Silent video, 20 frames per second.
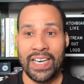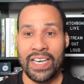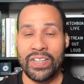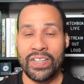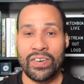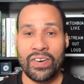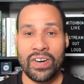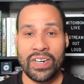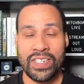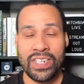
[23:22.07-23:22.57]

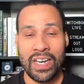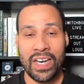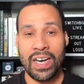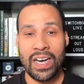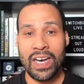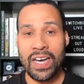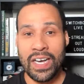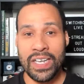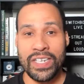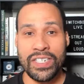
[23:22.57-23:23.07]
There are
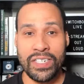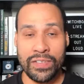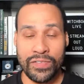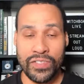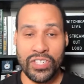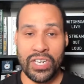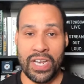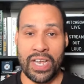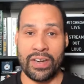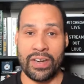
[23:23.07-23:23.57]
tons of
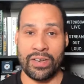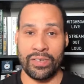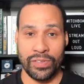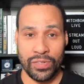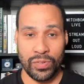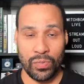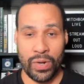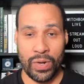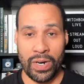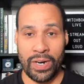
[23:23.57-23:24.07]

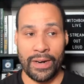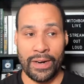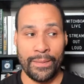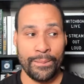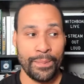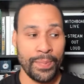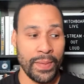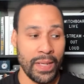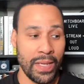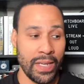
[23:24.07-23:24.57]
channels where
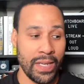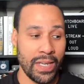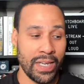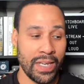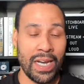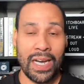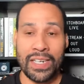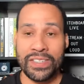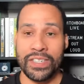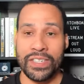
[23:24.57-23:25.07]

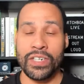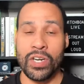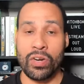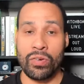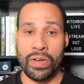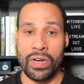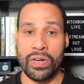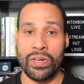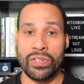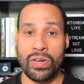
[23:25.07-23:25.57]
content
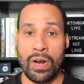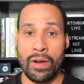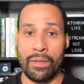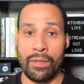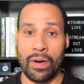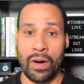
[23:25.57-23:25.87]
creators